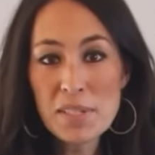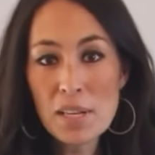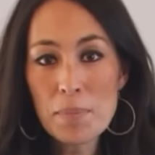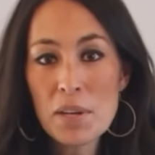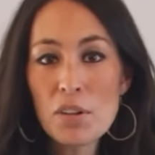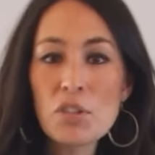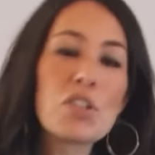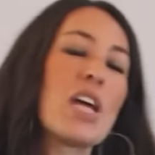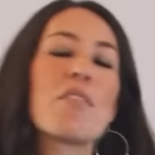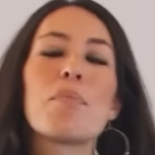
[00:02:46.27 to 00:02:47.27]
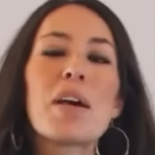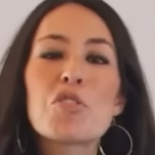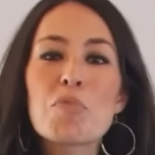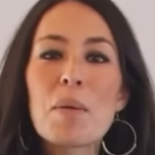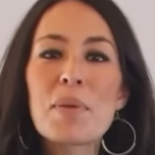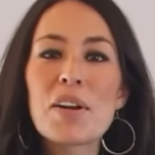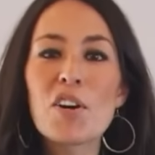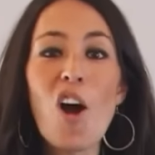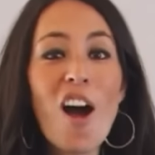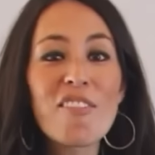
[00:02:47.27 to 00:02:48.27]
and she began honing her
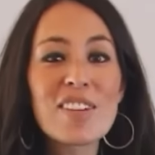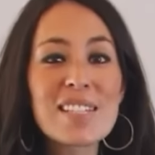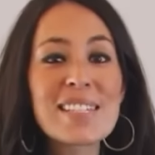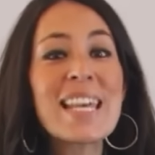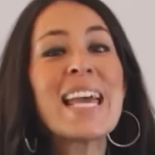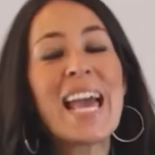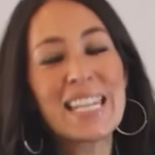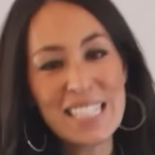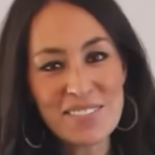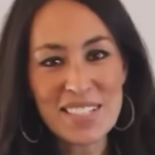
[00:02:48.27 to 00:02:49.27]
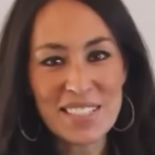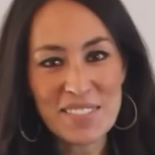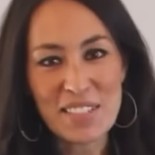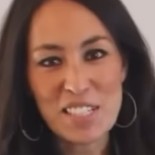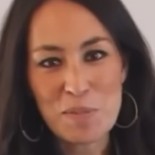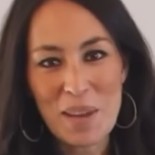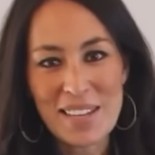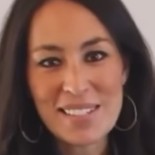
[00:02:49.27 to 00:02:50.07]
skills through personal projects and side